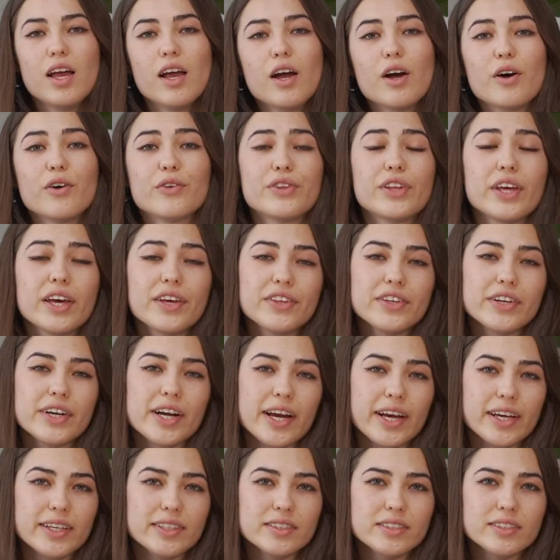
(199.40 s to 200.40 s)
On the other
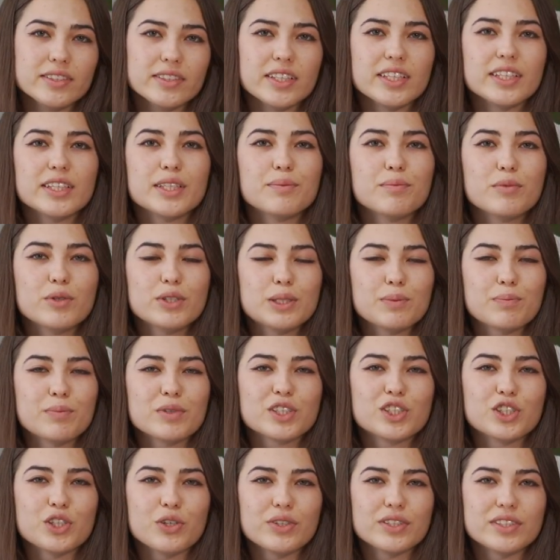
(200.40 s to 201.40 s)
hand, in the multiple
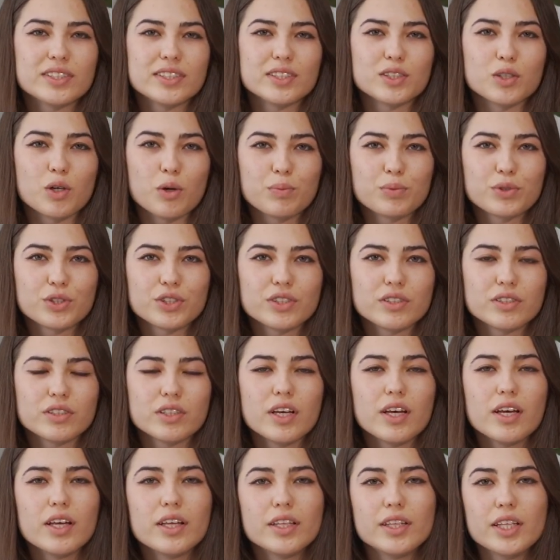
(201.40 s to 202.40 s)
choices option,
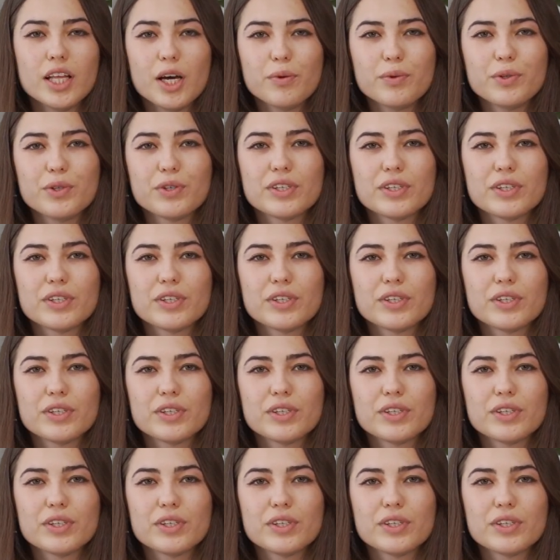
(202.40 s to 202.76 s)
now you